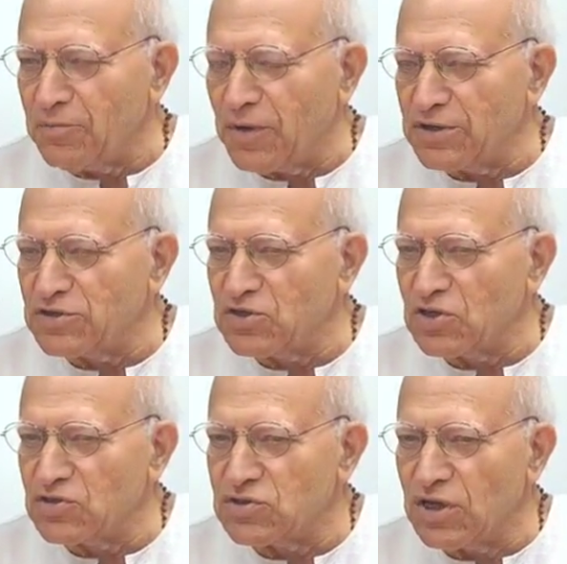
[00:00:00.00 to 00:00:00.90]
My
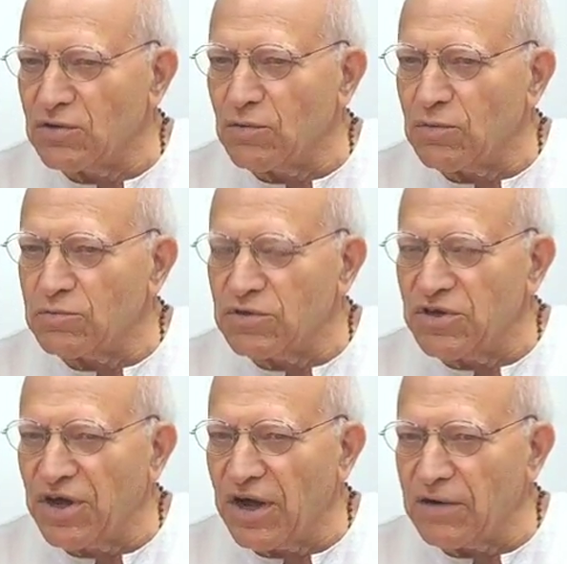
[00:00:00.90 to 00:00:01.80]
son said,
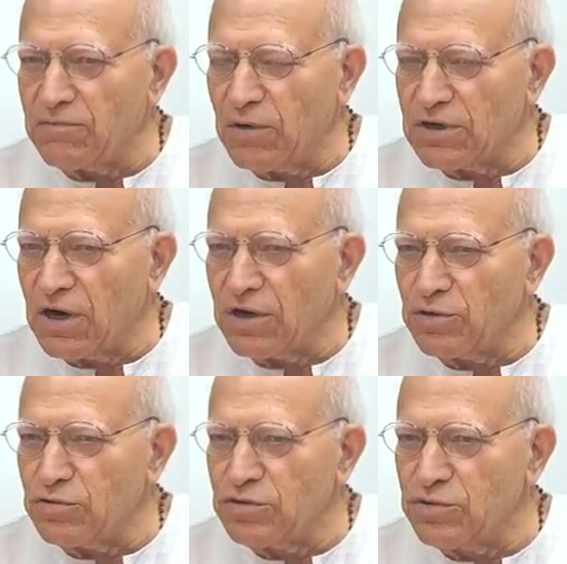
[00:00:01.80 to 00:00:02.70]
Dad, what are
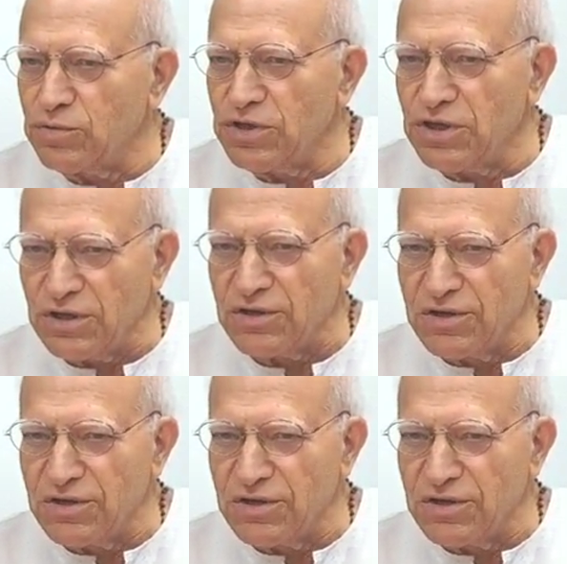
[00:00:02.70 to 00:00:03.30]
you doing?